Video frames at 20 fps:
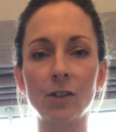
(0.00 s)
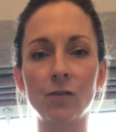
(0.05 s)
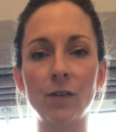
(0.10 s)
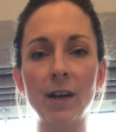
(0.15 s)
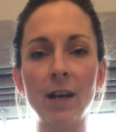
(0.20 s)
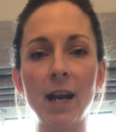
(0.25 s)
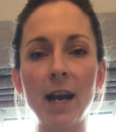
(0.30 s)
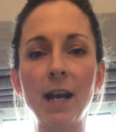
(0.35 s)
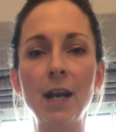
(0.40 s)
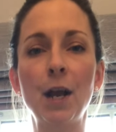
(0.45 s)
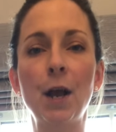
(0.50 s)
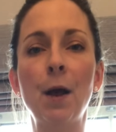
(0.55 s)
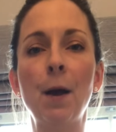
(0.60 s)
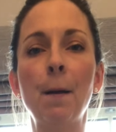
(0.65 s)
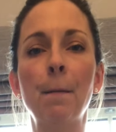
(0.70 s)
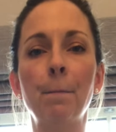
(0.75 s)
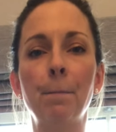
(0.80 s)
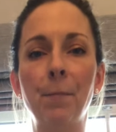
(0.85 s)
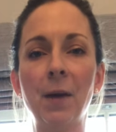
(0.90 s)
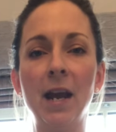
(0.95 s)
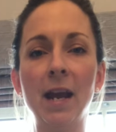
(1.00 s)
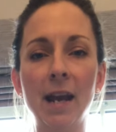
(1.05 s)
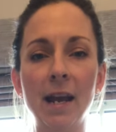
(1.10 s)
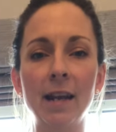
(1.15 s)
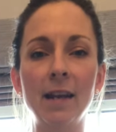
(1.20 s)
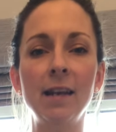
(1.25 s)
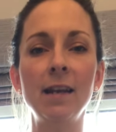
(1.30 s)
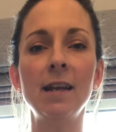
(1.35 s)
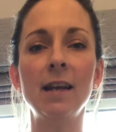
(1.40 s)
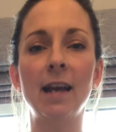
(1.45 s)
Ready?
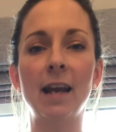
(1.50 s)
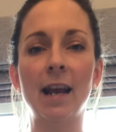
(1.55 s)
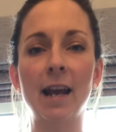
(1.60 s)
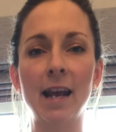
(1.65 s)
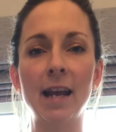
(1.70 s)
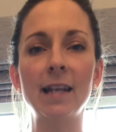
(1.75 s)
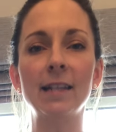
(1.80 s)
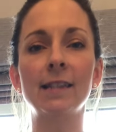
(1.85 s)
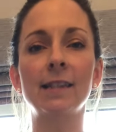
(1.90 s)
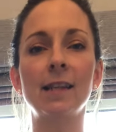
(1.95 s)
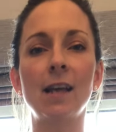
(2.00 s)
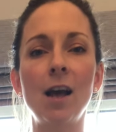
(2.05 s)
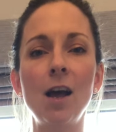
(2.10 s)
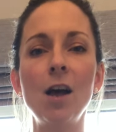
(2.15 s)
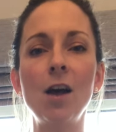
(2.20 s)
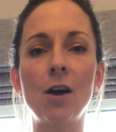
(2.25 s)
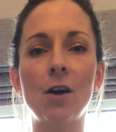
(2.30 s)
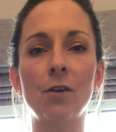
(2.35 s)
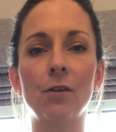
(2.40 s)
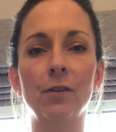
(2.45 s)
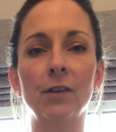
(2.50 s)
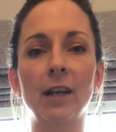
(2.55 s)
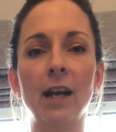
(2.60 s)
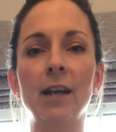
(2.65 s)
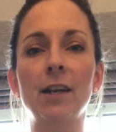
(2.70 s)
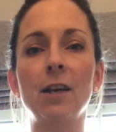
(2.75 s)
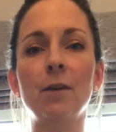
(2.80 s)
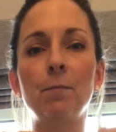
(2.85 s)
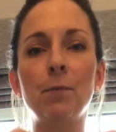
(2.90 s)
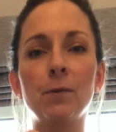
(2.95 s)
Pin it on. Can
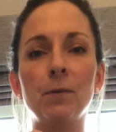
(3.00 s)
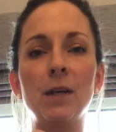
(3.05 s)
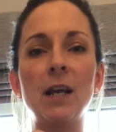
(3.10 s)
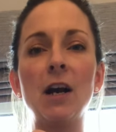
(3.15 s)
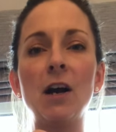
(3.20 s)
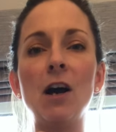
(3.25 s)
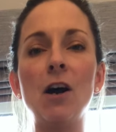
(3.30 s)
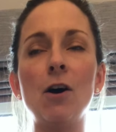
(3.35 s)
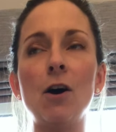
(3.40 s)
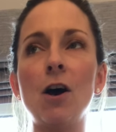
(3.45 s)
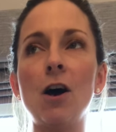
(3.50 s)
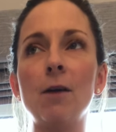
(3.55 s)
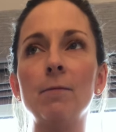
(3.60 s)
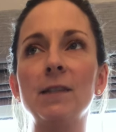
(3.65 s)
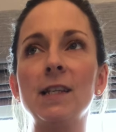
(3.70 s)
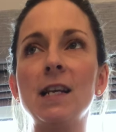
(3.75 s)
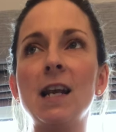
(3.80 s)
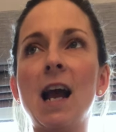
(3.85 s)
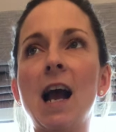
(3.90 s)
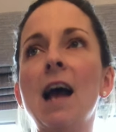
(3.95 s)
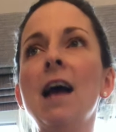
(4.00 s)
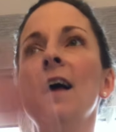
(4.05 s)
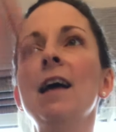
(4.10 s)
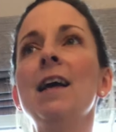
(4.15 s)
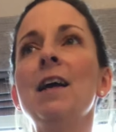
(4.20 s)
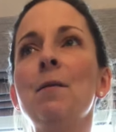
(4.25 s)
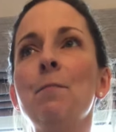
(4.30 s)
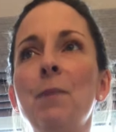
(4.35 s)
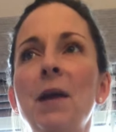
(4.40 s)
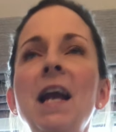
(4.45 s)
you put your arms in the air?
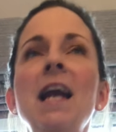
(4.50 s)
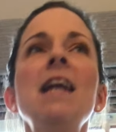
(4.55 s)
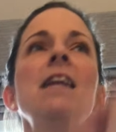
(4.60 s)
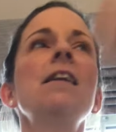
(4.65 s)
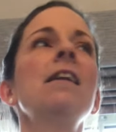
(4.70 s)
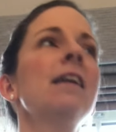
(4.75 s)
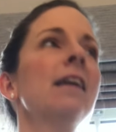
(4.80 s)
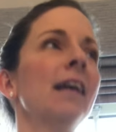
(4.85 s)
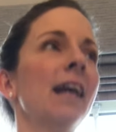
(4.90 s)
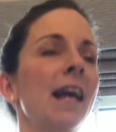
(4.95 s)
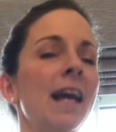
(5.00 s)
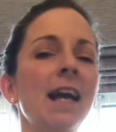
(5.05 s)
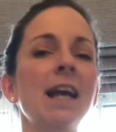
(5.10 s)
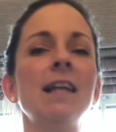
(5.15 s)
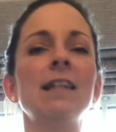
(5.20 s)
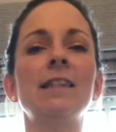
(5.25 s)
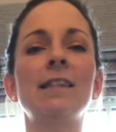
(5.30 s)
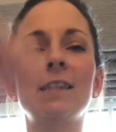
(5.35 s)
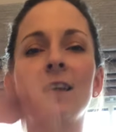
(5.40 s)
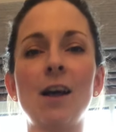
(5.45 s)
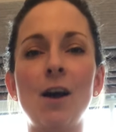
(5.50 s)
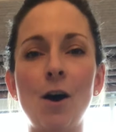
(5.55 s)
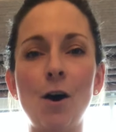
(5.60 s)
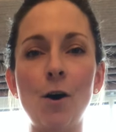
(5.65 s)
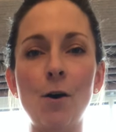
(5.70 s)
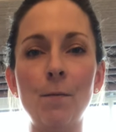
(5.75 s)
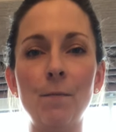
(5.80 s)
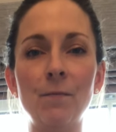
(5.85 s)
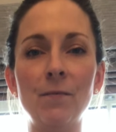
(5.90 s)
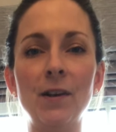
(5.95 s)
Pin it
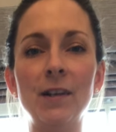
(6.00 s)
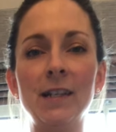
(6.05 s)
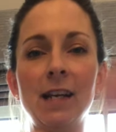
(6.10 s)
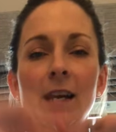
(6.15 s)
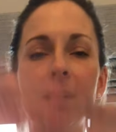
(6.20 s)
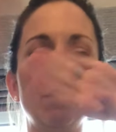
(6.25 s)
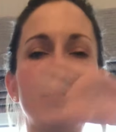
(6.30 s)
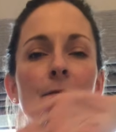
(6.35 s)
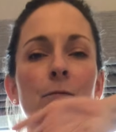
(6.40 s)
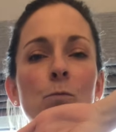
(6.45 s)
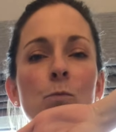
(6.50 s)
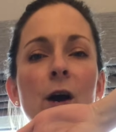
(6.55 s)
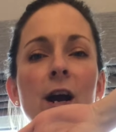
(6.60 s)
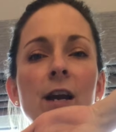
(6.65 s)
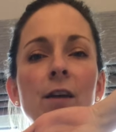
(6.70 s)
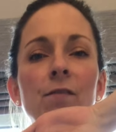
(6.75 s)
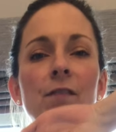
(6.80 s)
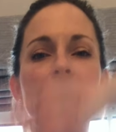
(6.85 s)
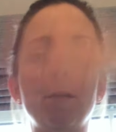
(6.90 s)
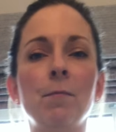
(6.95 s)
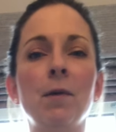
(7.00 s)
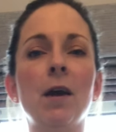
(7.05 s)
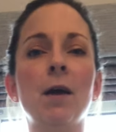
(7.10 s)
on. Ready? You can wave them.